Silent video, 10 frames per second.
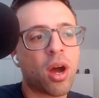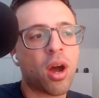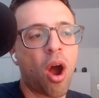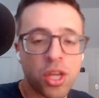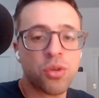
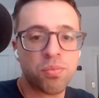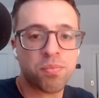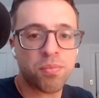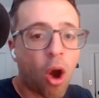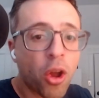are you
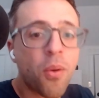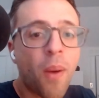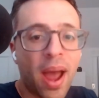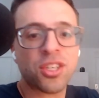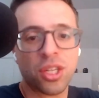are you
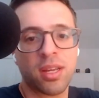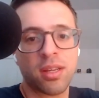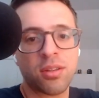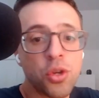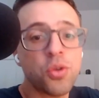
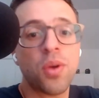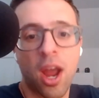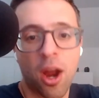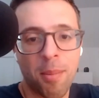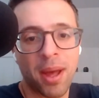actually do you
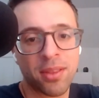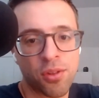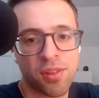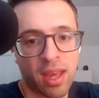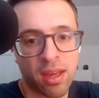care about
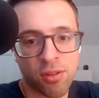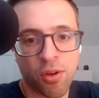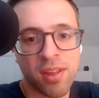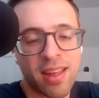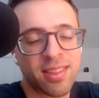those things or
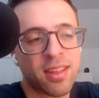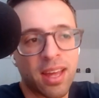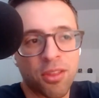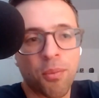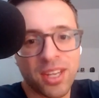is that the
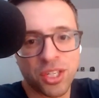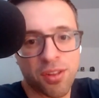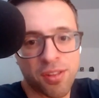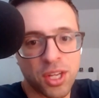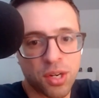like the
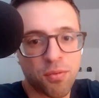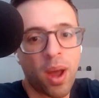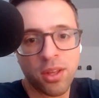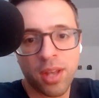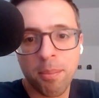rationalization for
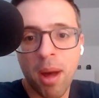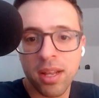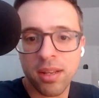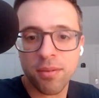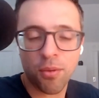why you like
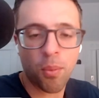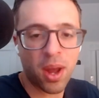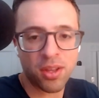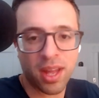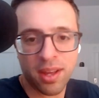poli- for why you like